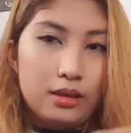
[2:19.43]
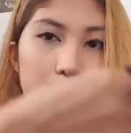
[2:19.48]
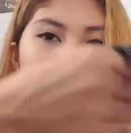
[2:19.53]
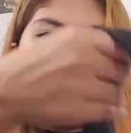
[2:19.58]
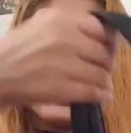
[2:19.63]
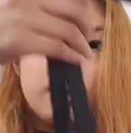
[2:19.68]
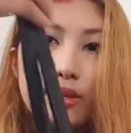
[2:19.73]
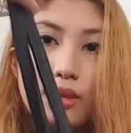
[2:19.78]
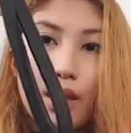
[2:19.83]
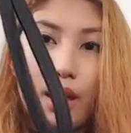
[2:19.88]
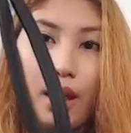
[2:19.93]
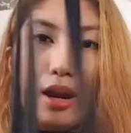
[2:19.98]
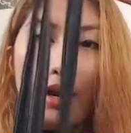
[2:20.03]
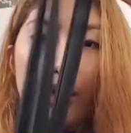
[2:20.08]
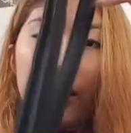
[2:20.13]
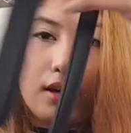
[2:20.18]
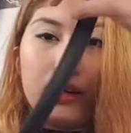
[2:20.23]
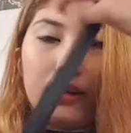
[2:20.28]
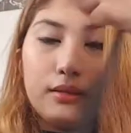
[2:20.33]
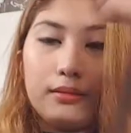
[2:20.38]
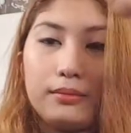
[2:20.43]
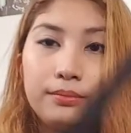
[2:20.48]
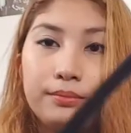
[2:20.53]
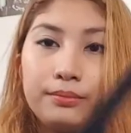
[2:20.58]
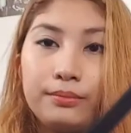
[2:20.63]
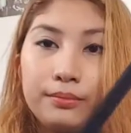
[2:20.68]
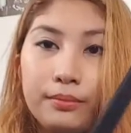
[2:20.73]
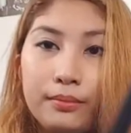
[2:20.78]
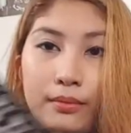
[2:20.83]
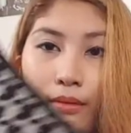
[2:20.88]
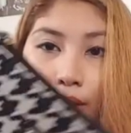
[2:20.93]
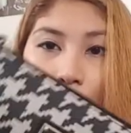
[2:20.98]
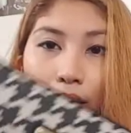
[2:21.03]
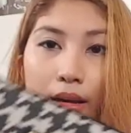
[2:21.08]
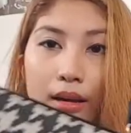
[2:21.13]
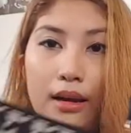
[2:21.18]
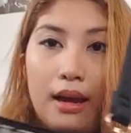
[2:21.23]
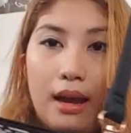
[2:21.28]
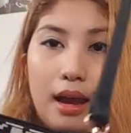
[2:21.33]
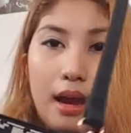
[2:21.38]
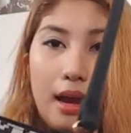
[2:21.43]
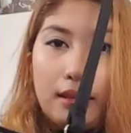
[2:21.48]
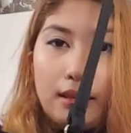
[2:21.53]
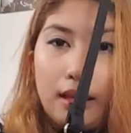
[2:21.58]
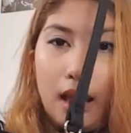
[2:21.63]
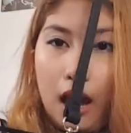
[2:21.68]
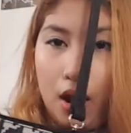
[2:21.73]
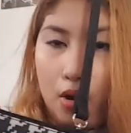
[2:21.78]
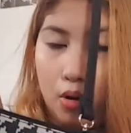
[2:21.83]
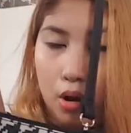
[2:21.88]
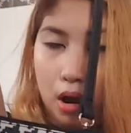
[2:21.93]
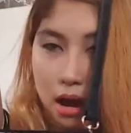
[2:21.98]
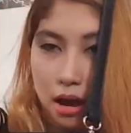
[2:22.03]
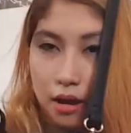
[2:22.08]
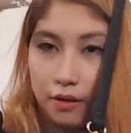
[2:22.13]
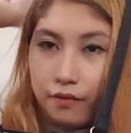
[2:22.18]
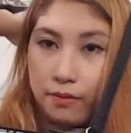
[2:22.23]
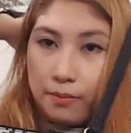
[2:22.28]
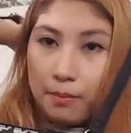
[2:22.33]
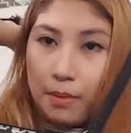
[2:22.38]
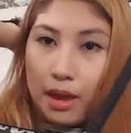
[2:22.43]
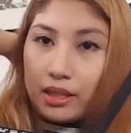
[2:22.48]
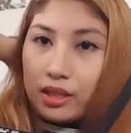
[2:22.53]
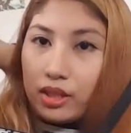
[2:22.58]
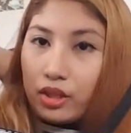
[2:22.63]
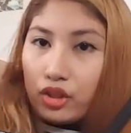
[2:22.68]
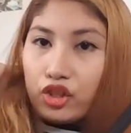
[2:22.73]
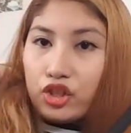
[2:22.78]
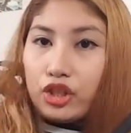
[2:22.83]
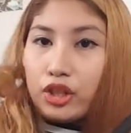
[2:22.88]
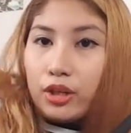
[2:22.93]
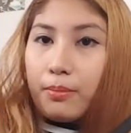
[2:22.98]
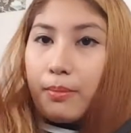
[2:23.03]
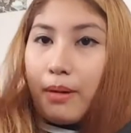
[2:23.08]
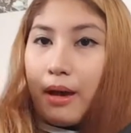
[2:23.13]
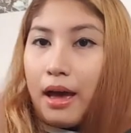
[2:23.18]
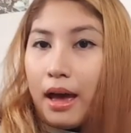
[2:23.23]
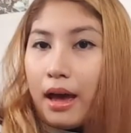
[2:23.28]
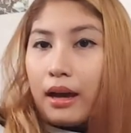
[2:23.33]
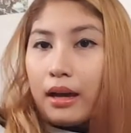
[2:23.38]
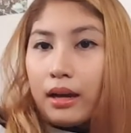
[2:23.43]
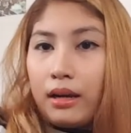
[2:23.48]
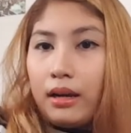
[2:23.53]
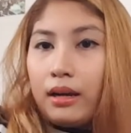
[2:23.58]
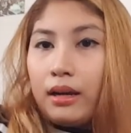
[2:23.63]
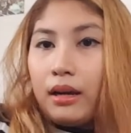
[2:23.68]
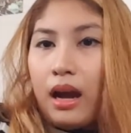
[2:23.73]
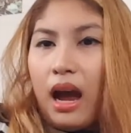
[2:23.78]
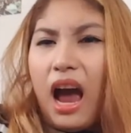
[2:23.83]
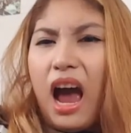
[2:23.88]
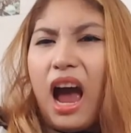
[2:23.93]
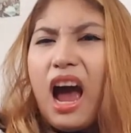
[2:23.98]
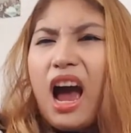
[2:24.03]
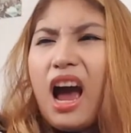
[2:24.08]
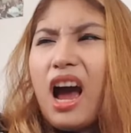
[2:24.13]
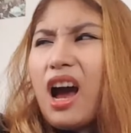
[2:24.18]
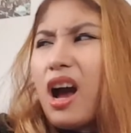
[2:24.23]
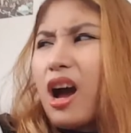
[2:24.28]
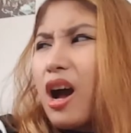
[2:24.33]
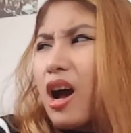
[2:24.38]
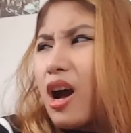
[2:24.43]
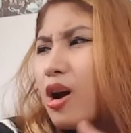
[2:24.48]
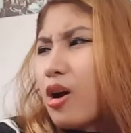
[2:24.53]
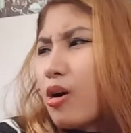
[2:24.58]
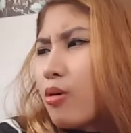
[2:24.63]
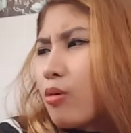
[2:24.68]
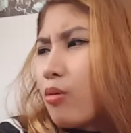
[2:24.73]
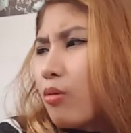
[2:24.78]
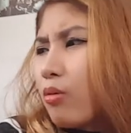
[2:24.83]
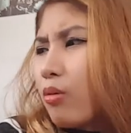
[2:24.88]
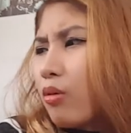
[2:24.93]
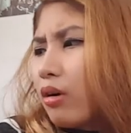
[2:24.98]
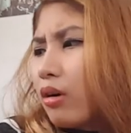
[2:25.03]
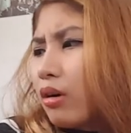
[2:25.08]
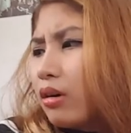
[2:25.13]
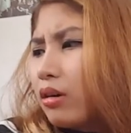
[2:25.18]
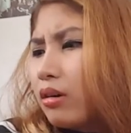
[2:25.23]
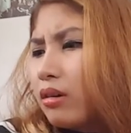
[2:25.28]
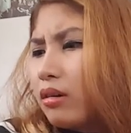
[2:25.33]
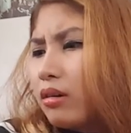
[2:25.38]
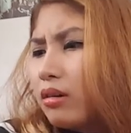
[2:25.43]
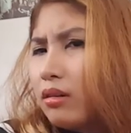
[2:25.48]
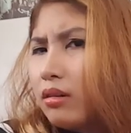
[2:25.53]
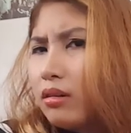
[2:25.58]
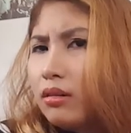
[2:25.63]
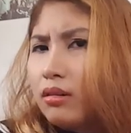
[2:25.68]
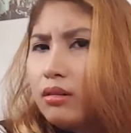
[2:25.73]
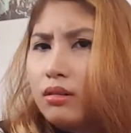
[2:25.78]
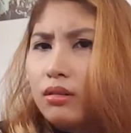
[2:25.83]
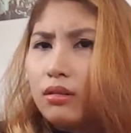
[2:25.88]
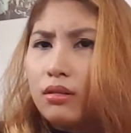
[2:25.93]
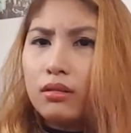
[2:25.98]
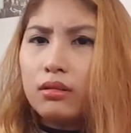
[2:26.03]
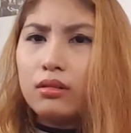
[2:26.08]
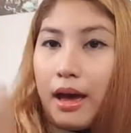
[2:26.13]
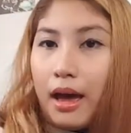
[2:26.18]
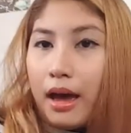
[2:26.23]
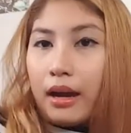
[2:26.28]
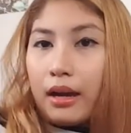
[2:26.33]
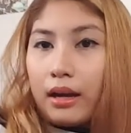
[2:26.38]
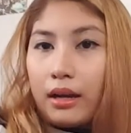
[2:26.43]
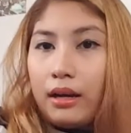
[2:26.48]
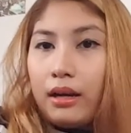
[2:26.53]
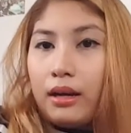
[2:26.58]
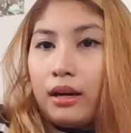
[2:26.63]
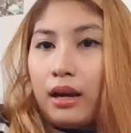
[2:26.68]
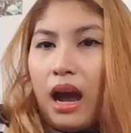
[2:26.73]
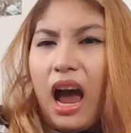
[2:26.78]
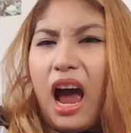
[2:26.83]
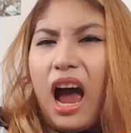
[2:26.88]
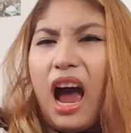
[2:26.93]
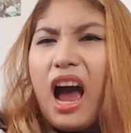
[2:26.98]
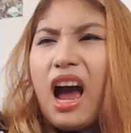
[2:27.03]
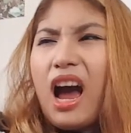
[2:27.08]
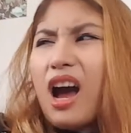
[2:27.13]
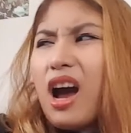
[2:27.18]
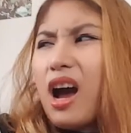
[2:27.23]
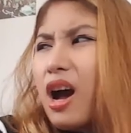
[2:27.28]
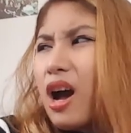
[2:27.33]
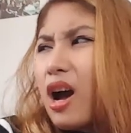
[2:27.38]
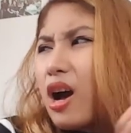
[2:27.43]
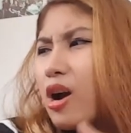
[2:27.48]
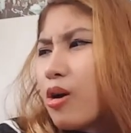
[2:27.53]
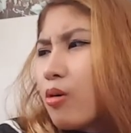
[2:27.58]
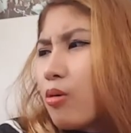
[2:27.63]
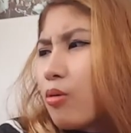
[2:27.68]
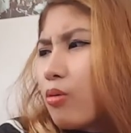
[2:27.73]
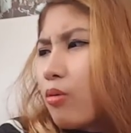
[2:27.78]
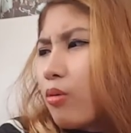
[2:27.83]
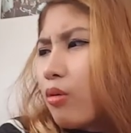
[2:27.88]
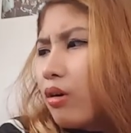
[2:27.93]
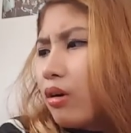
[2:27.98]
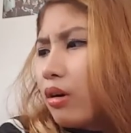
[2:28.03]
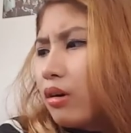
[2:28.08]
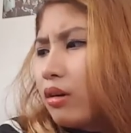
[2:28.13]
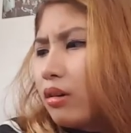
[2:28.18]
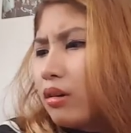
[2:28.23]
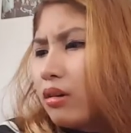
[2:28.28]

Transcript: So there. I now have a messenger bag. Ow! Bag. Ow!